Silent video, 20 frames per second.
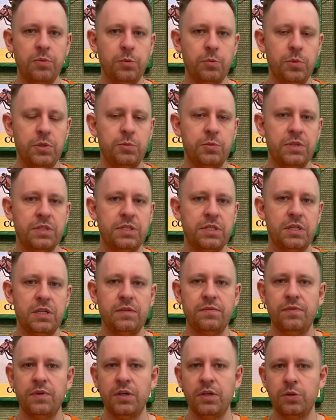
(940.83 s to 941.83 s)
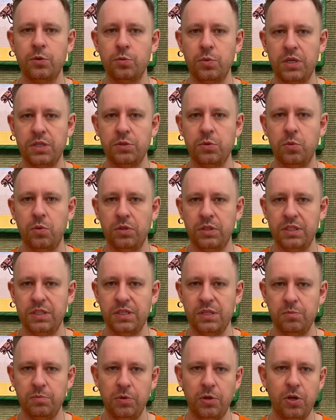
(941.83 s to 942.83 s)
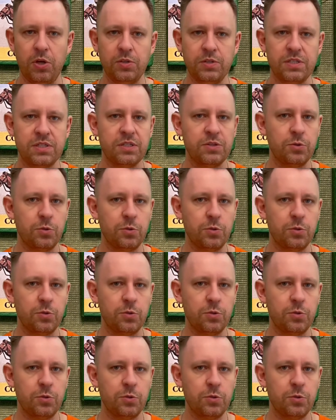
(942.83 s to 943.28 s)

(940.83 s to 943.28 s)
we receive great quality blocks,